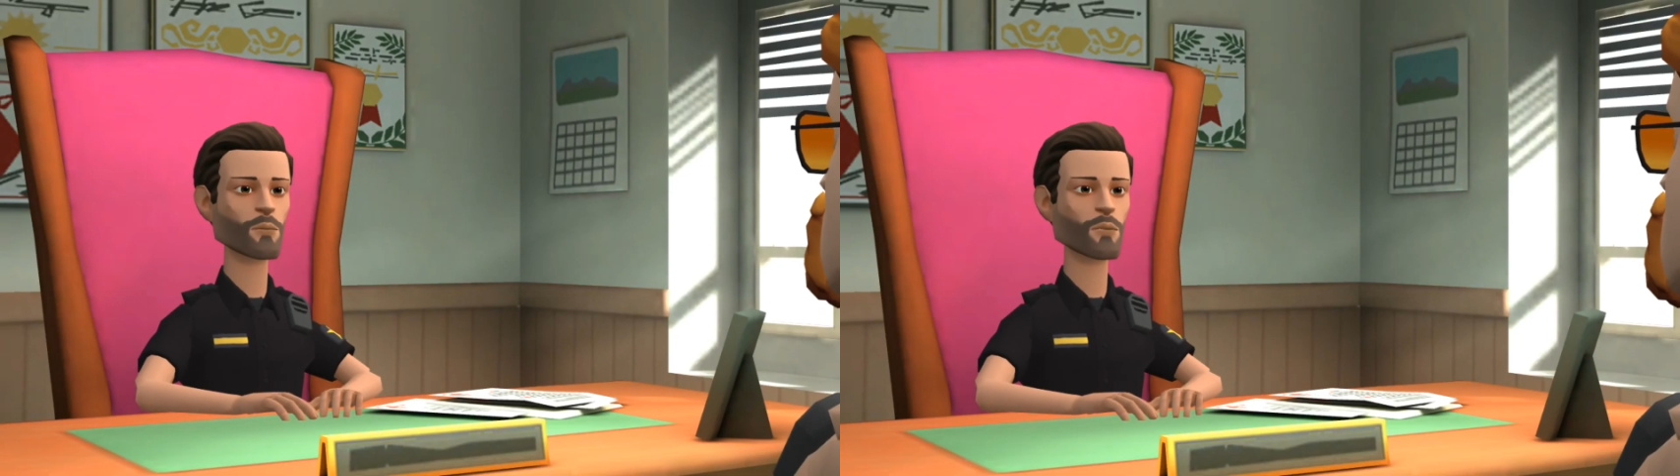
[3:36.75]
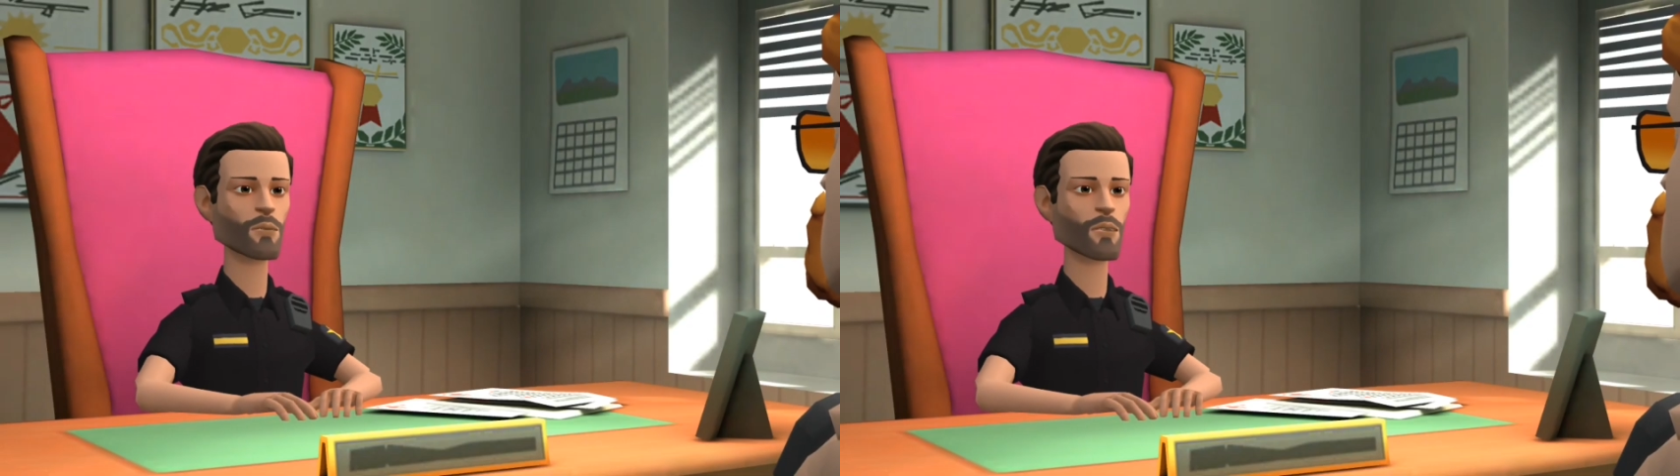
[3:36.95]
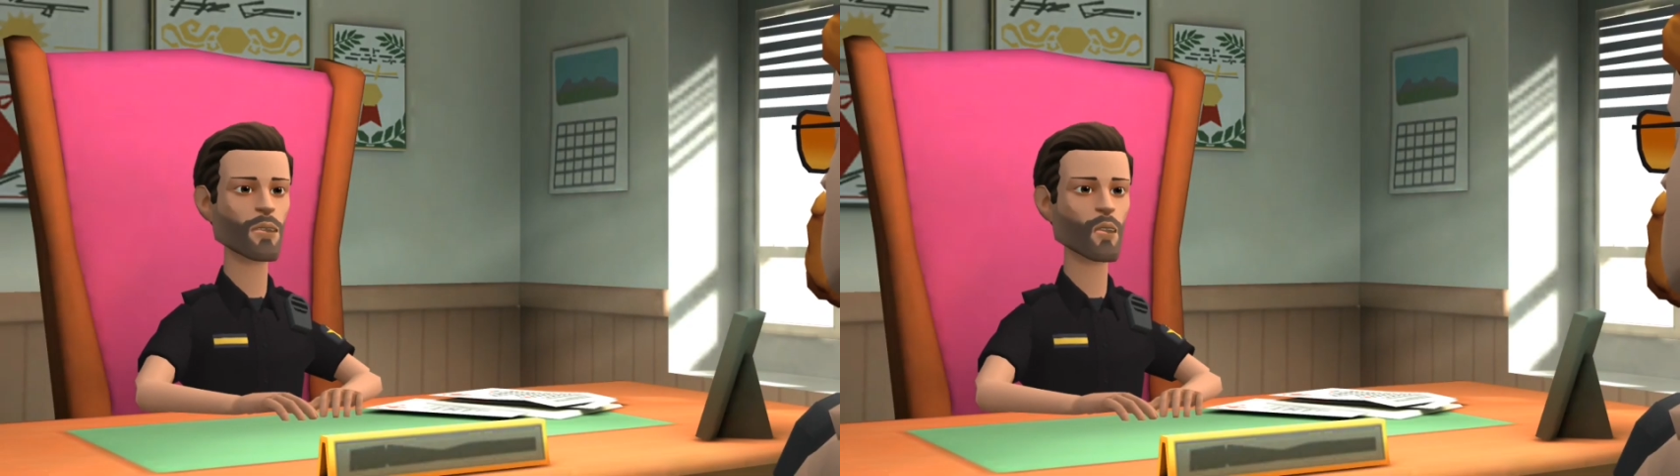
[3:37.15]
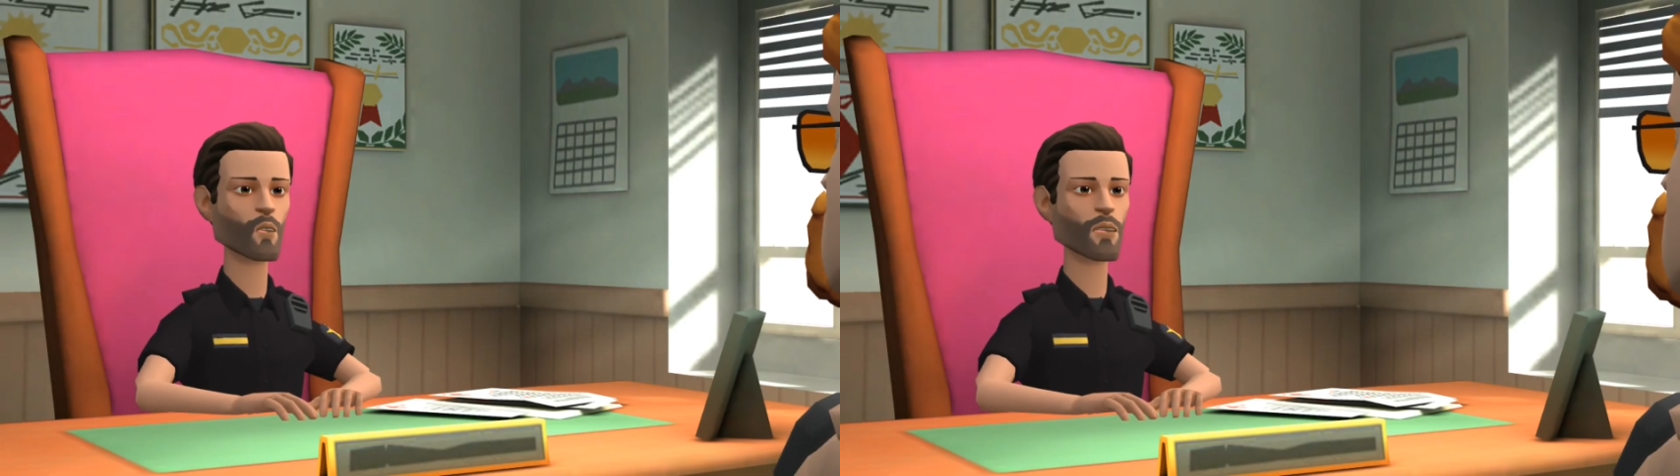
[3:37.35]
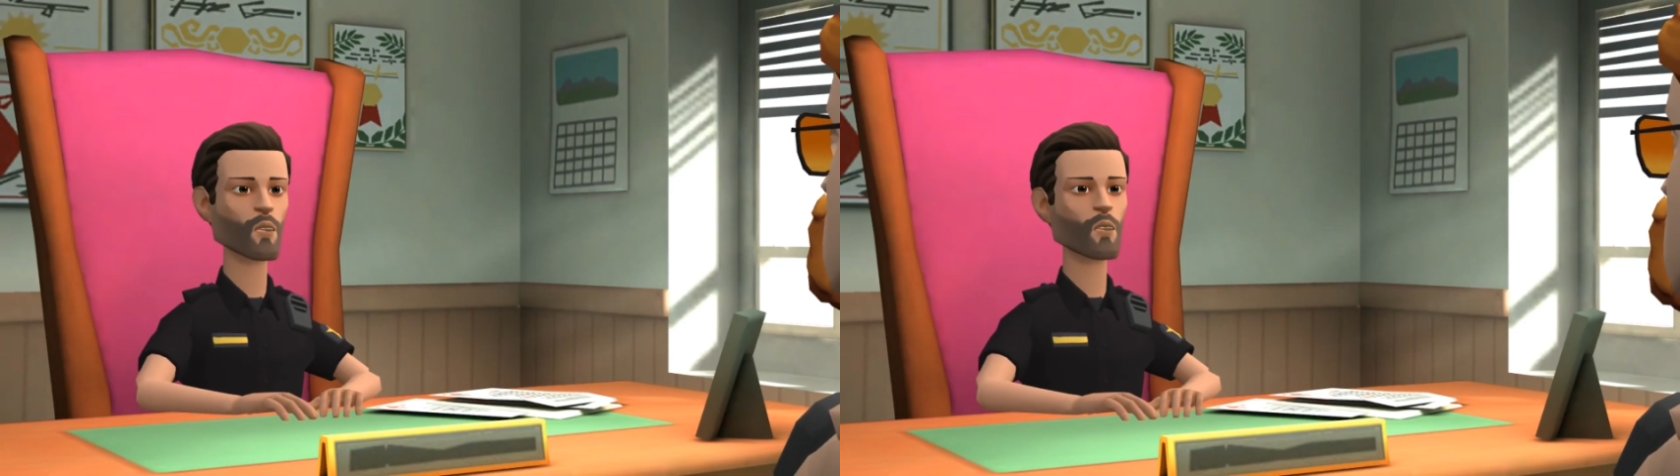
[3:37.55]
What if I
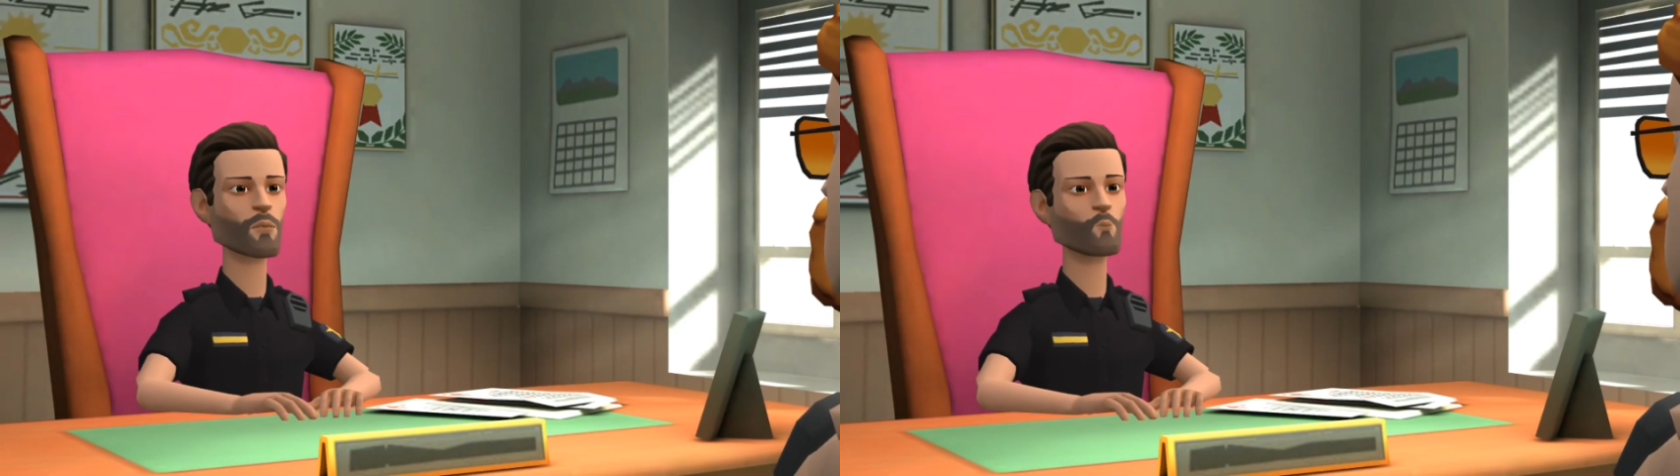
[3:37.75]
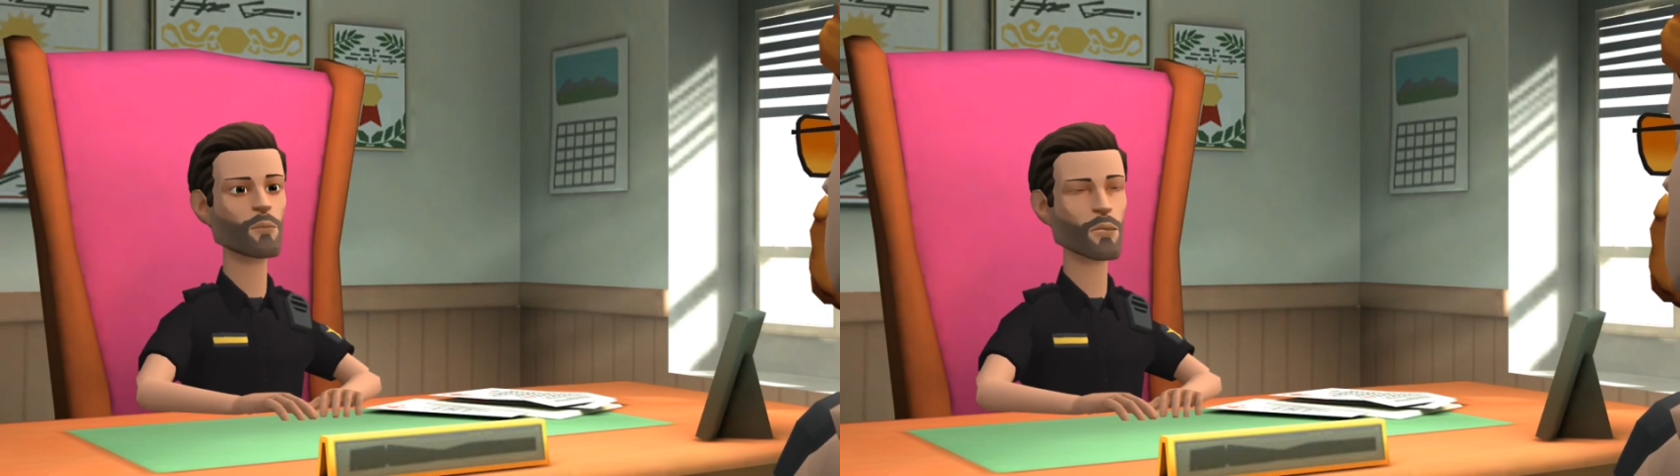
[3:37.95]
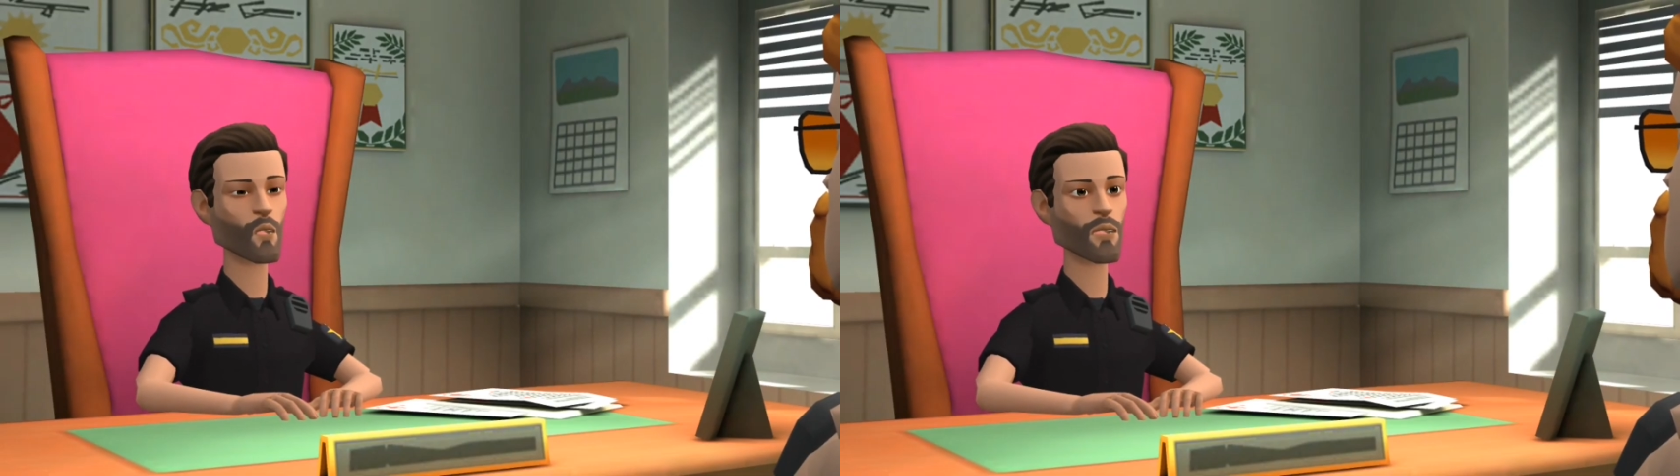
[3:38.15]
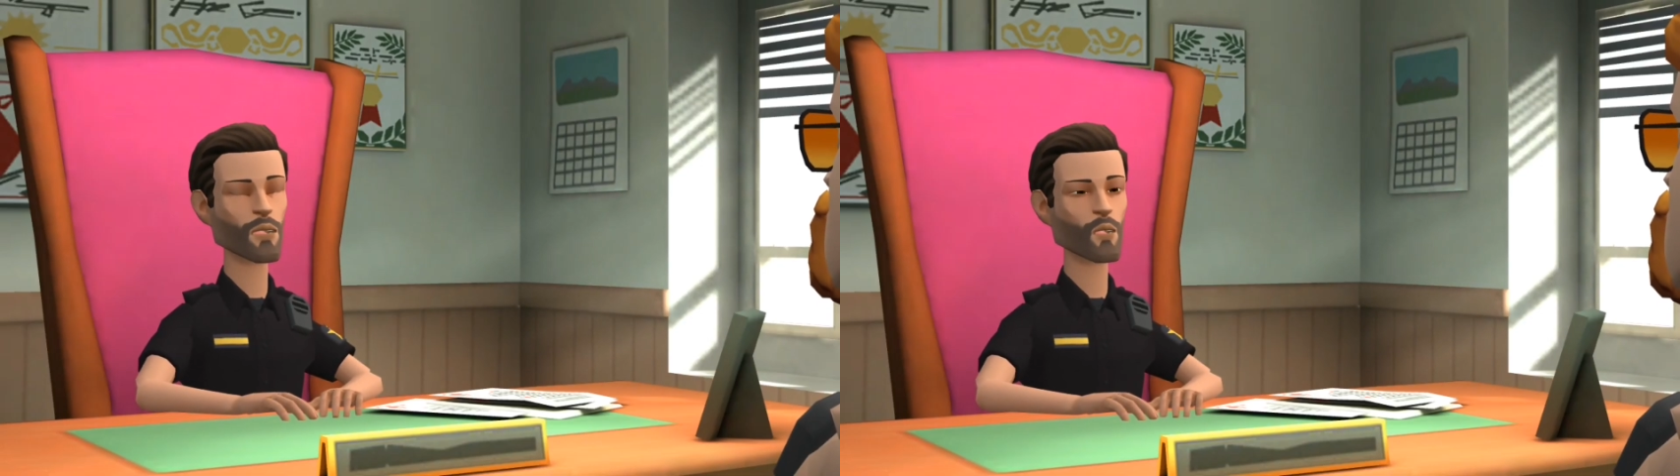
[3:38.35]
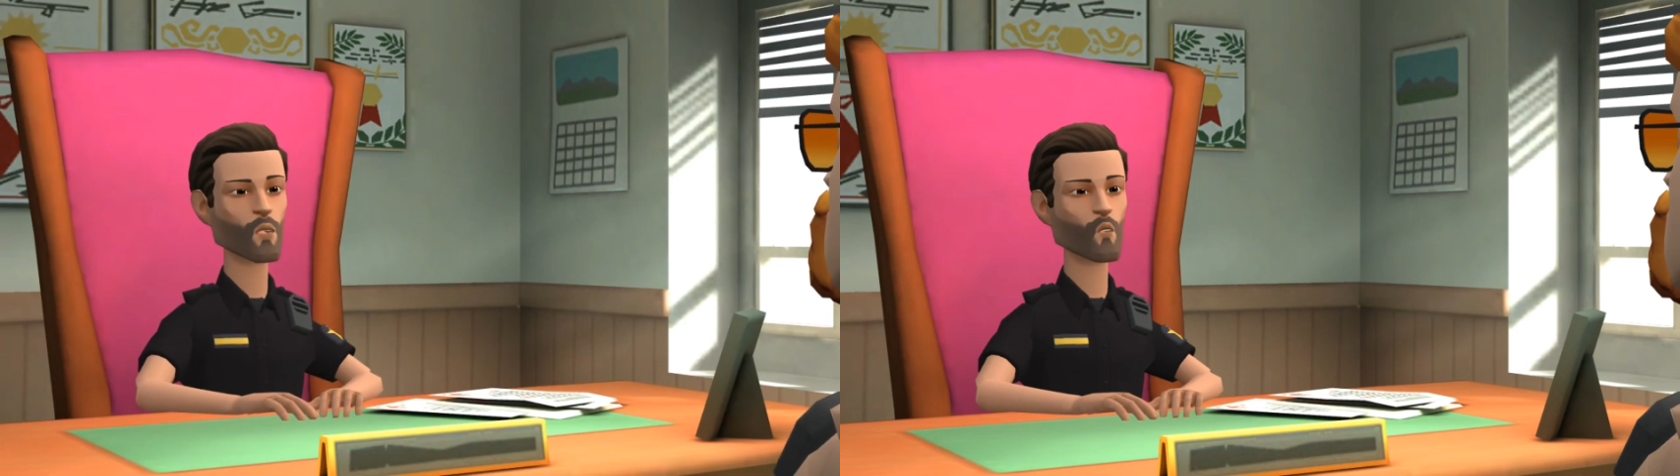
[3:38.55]
told you that it was
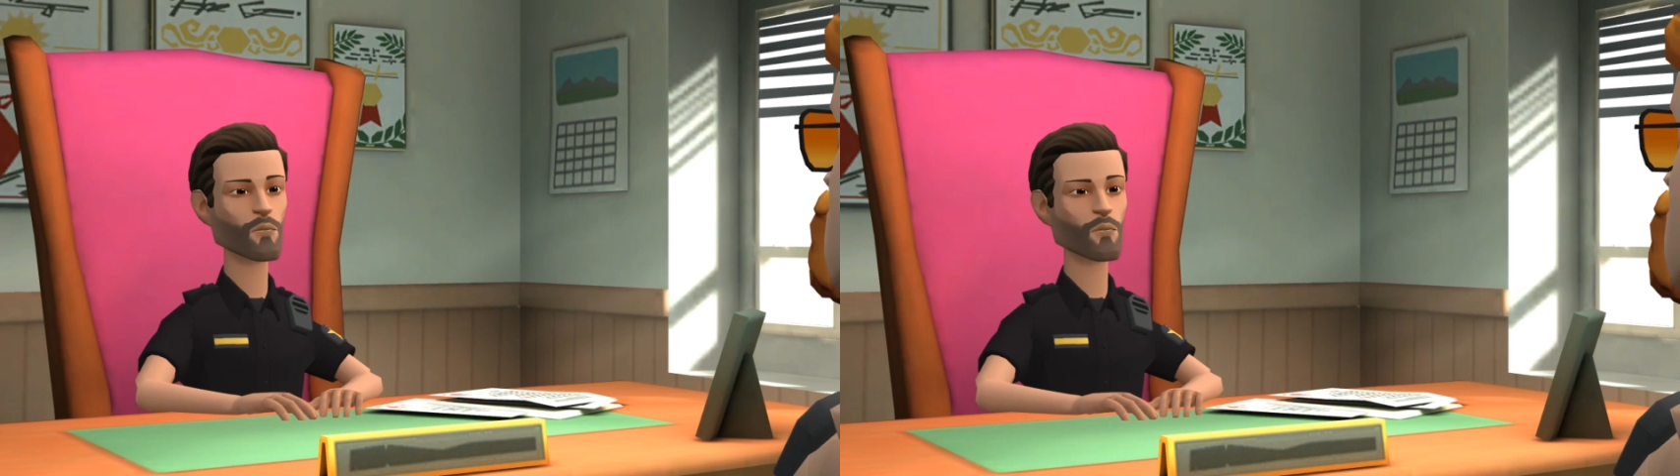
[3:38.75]
cameras in that